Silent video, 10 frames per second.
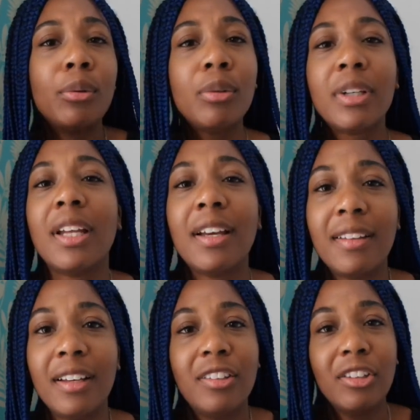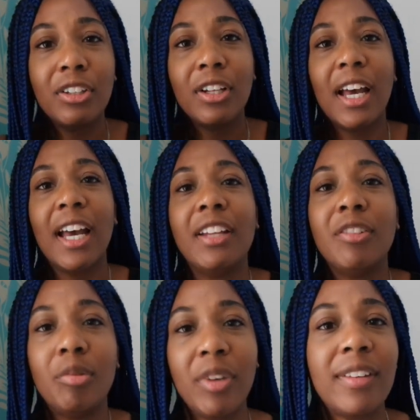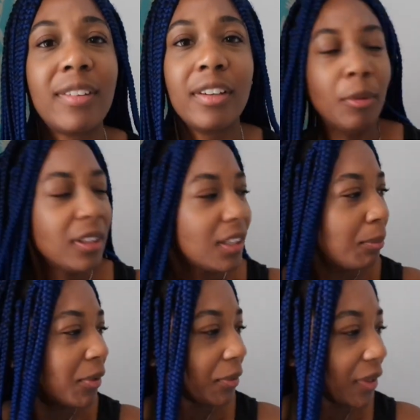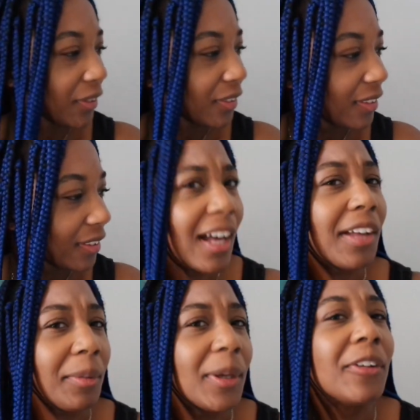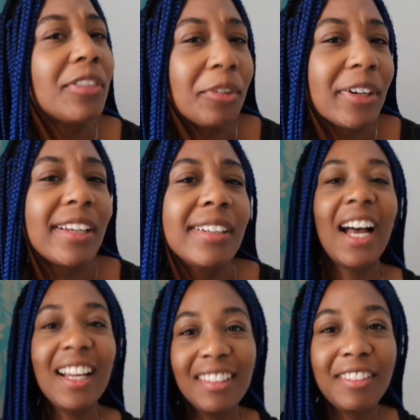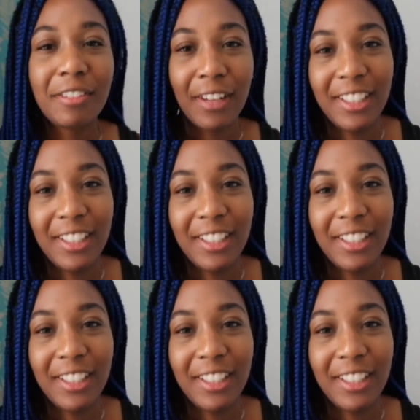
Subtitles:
organization and risk. What number are we on? I think we're on 3. Added